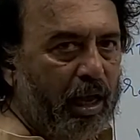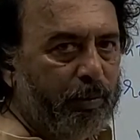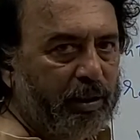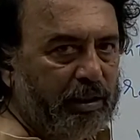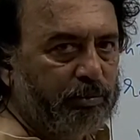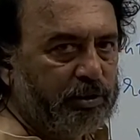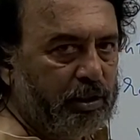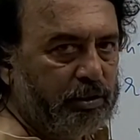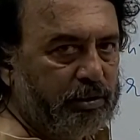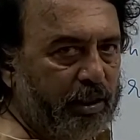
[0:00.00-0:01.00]
among
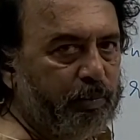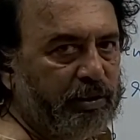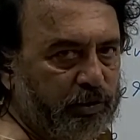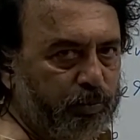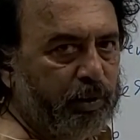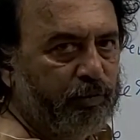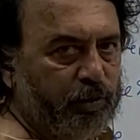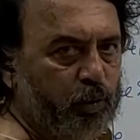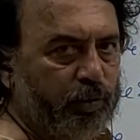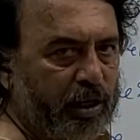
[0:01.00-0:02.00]
themselves, that means
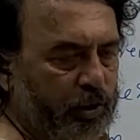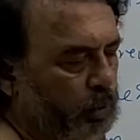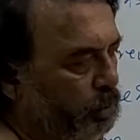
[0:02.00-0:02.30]
between u1 and